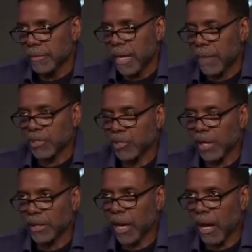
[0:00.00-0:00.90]
I'm a
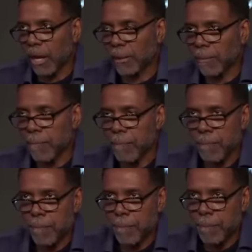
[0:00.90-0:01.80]
son of God,
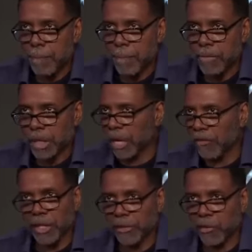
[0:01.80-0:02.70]
the
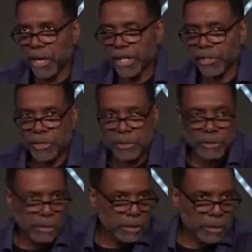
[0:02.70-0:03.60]
covenant of grace,
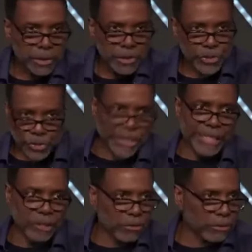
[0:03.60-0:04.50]

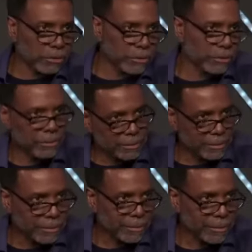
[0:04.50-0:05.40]
sealed. Yes.
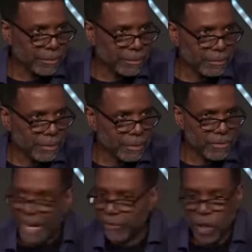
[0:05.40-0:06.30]

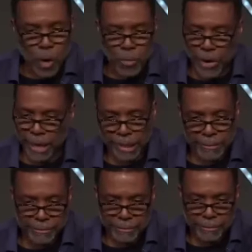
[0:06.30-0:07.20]
Never gonna break it.
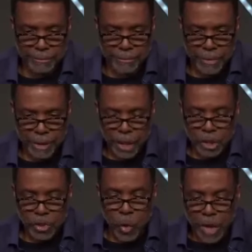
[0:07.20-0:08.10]

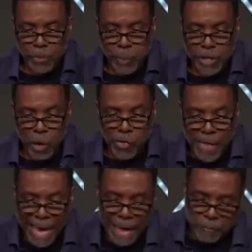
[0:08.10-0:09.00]
So once we know
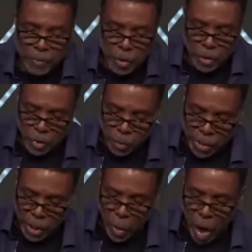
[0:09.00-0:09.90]
that, we're
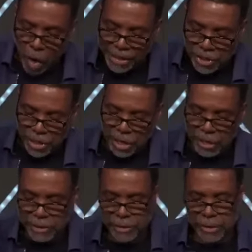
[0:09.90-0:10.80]
gonna walk as
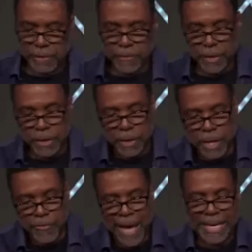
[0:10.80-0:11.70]
sons
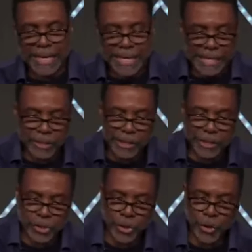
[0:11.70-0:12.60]
and find it easy to
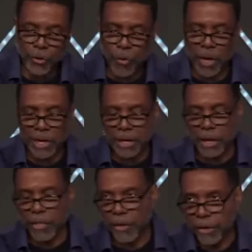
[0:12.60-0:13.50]
serve one
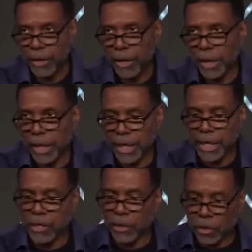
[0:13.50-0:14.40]
another
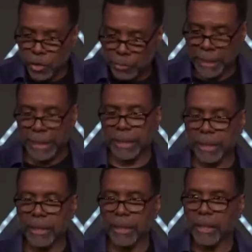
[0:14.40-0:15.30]
in
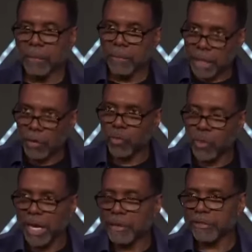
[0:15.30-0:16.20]
humility, because
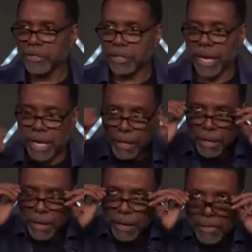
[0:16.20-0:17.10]
we understand
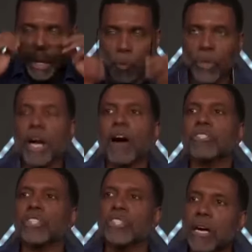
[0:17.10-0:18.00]
that we are
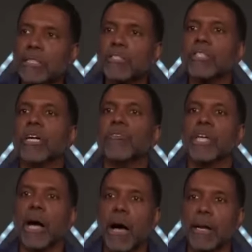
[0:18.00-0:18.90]
sons of
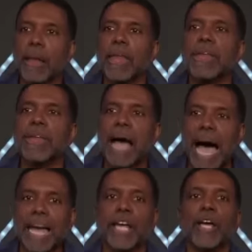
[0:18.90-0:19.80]
God,
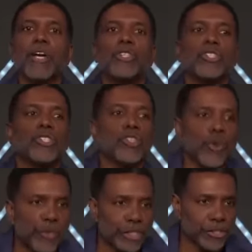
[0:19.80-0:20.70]
not
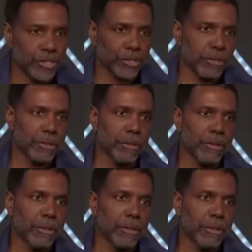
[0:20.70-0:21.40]
servants. Amen.